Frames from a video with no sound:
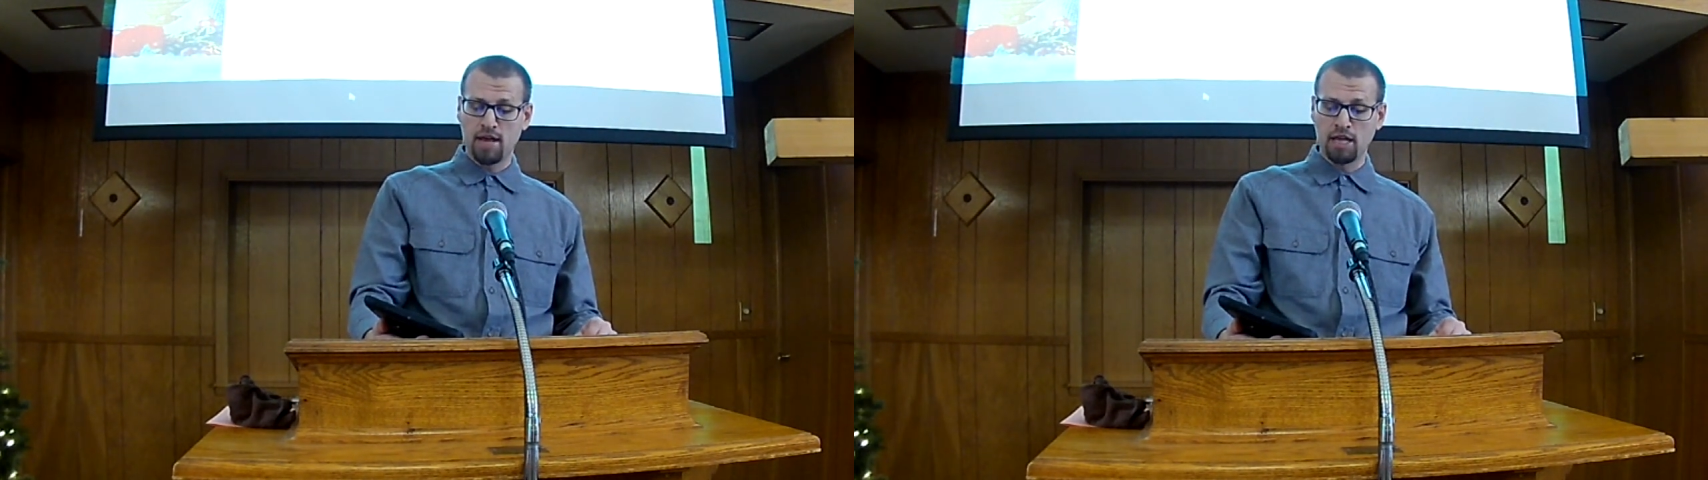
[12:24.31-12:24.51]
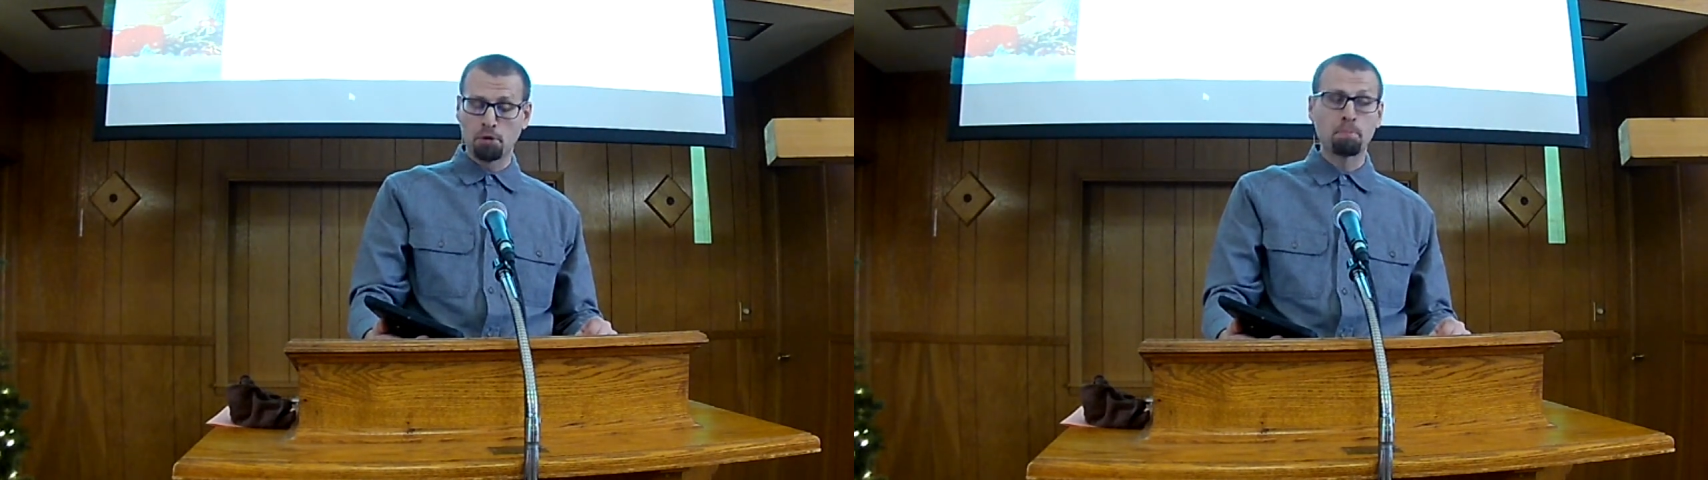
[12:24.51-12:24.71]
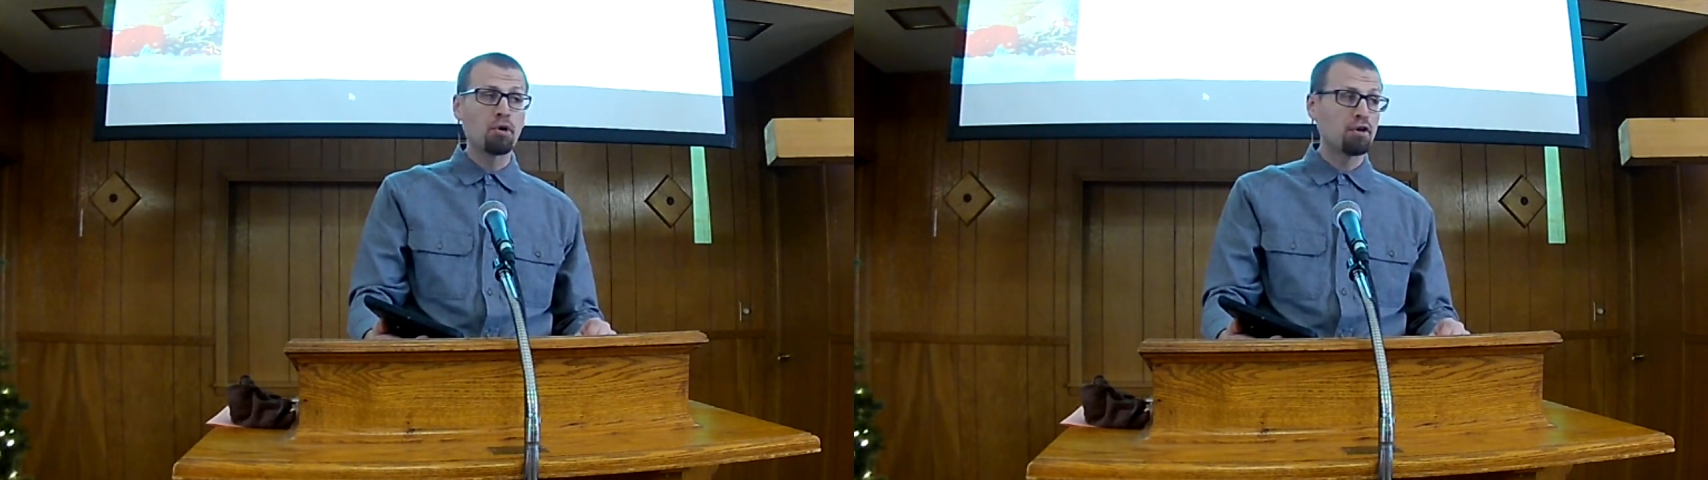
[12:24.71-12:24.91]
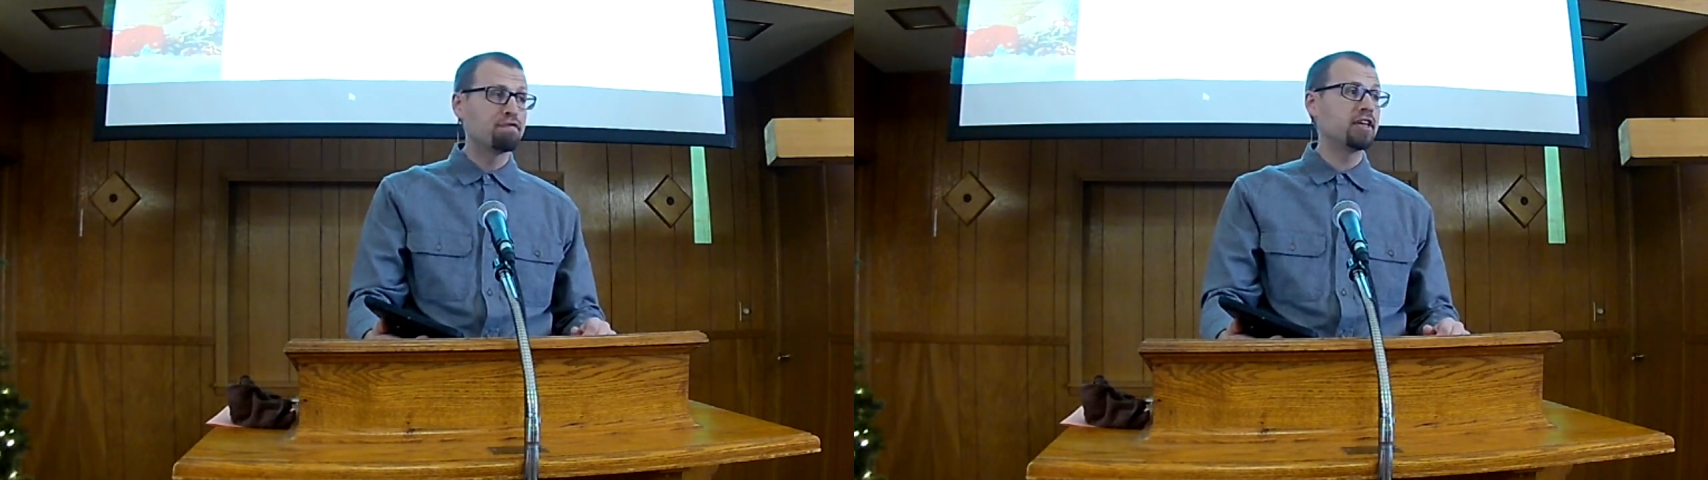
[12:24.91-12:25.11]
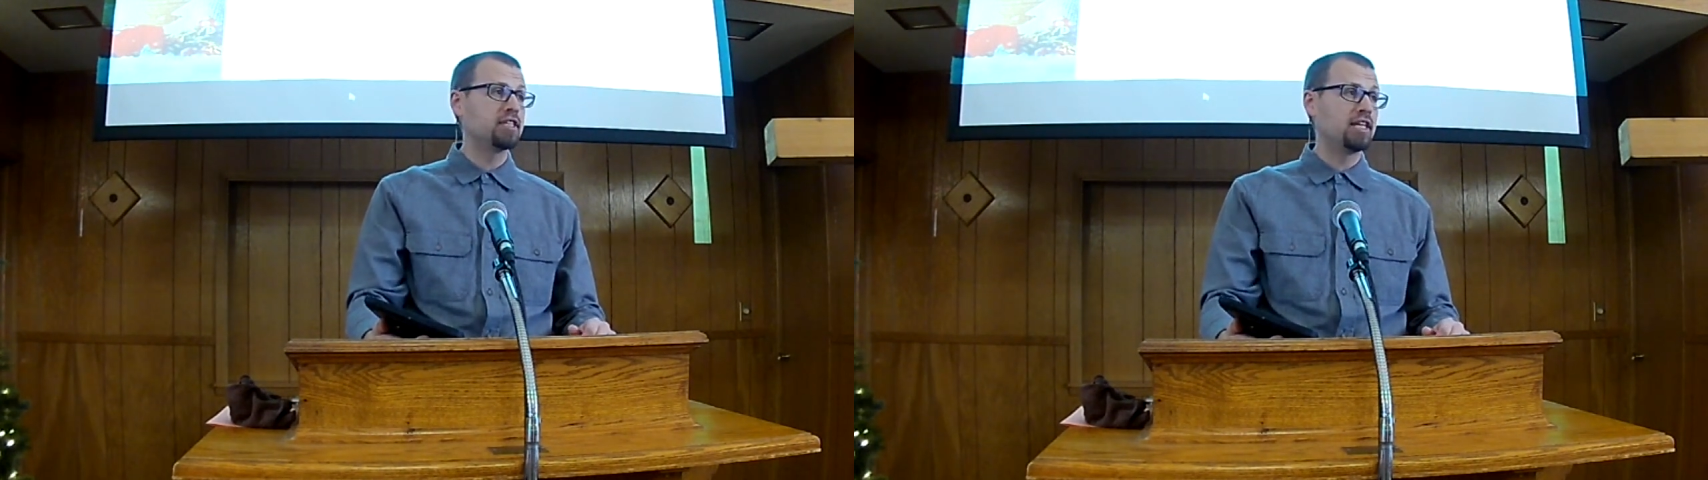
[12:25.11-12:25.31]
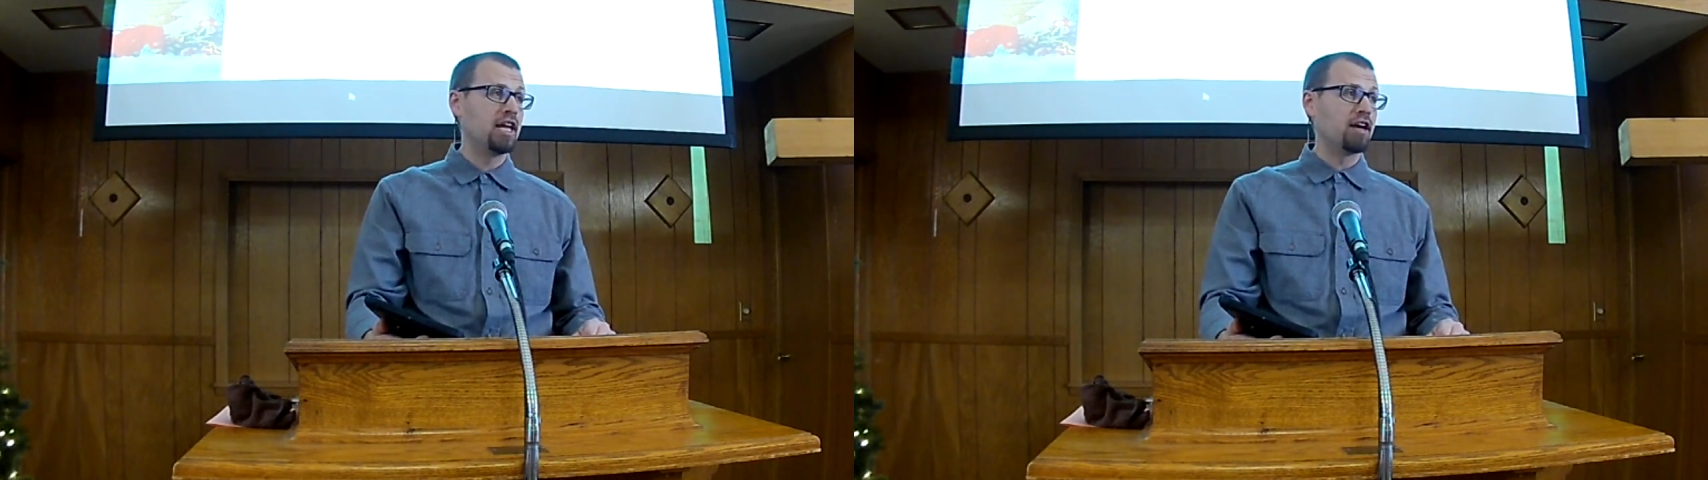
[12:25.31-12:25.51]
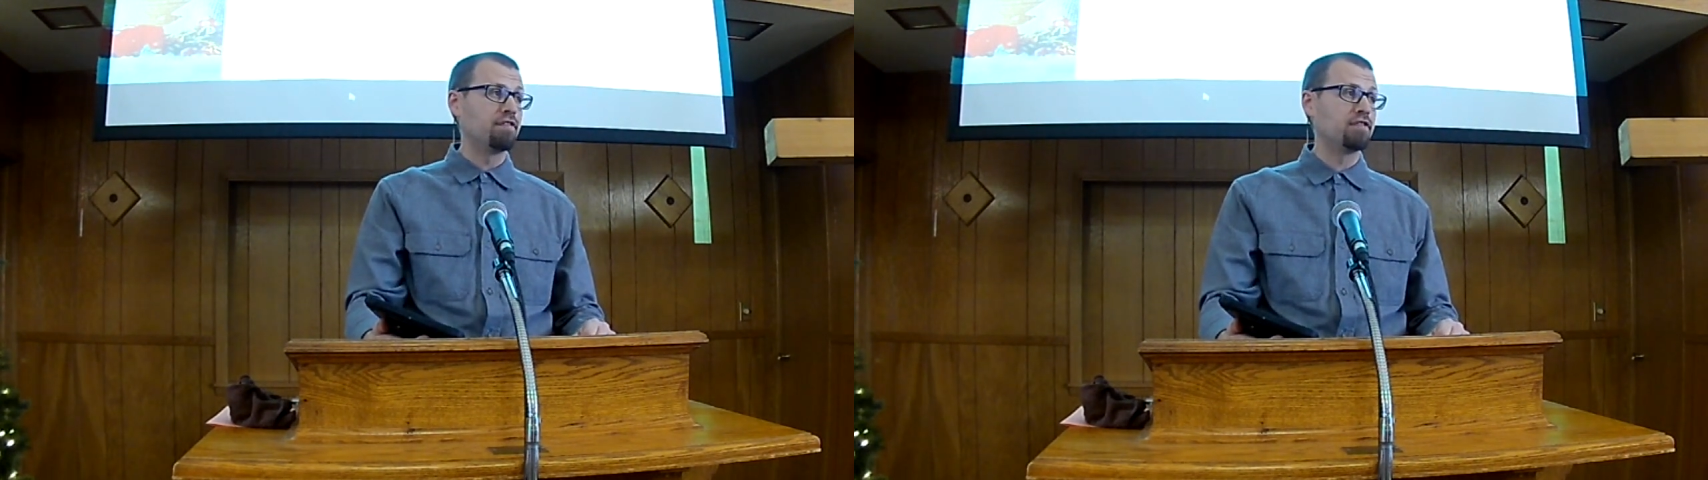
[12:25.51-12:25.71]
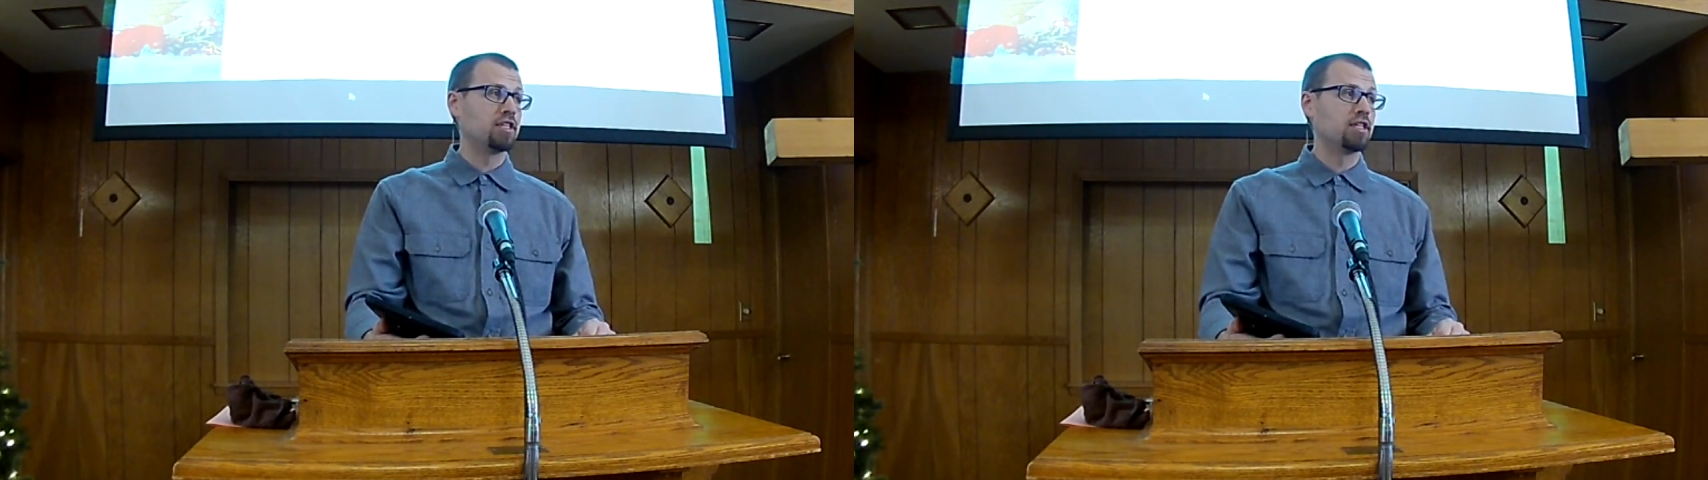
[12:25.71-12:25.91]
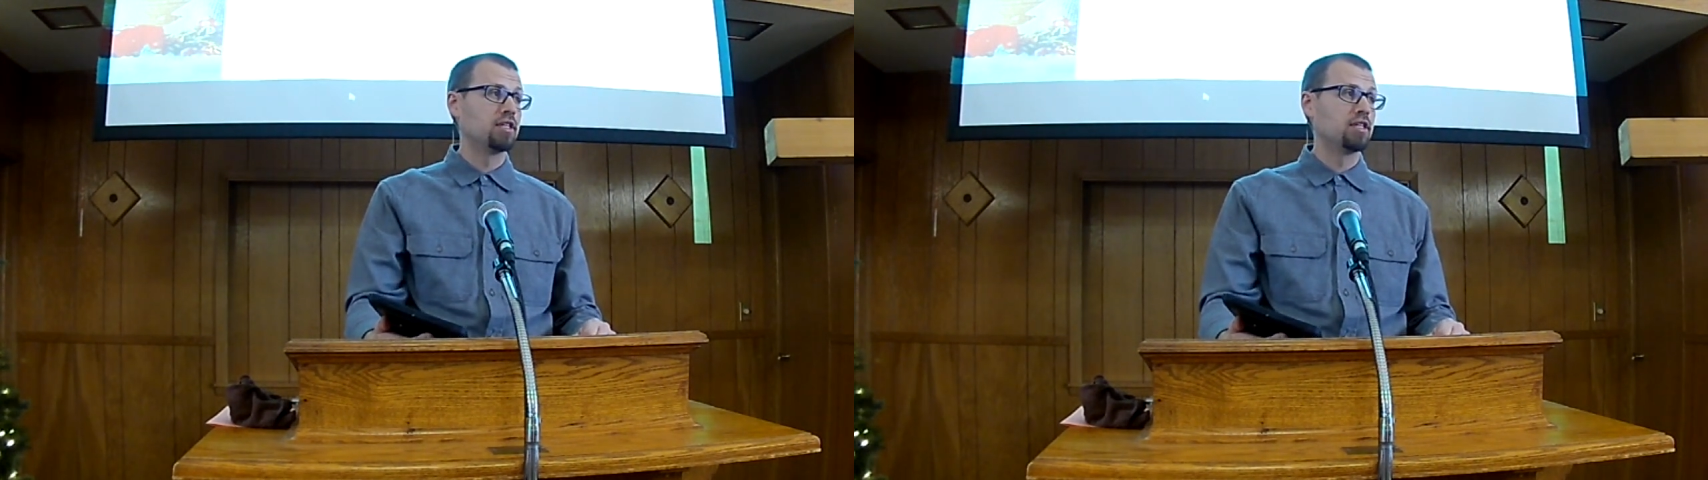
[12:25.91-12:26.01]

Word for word: and the perfect gift